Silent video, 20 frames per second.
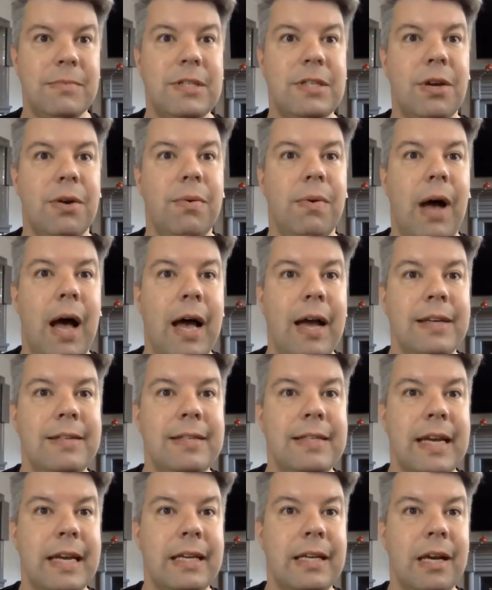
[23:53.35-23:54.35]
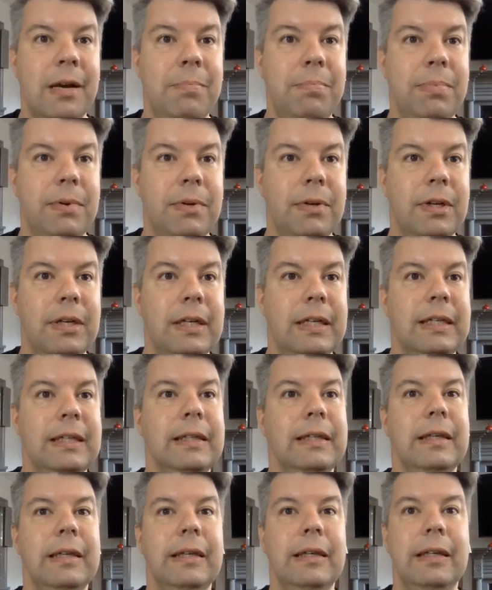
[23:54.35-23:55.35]
So I stand up
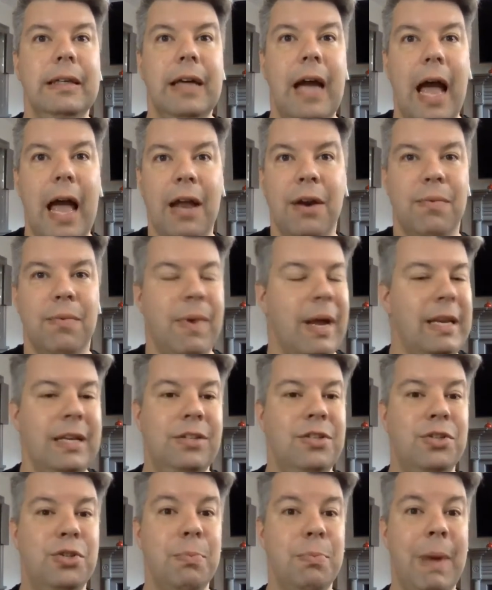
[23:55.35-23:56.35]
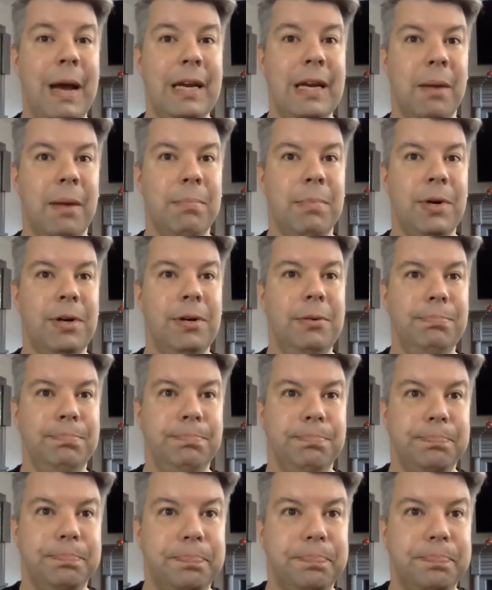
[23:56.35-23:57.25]
and ready to do my number.